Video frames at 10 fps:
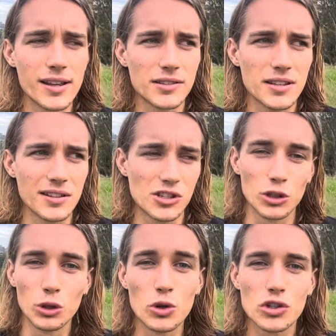It's it's
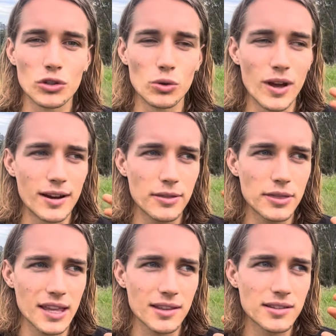delusional, and it
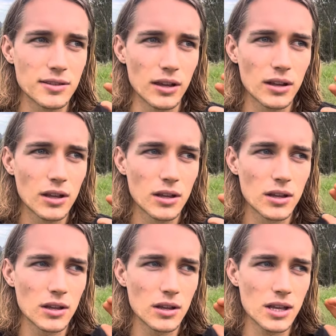thinks that
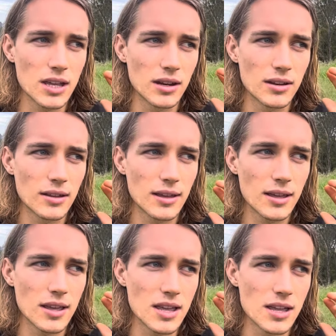it
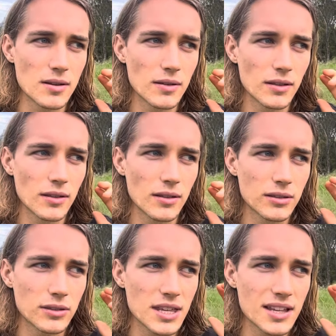it
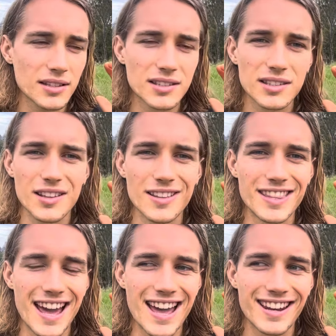thinks
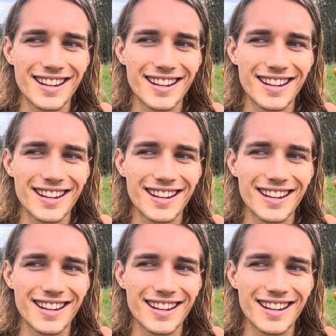that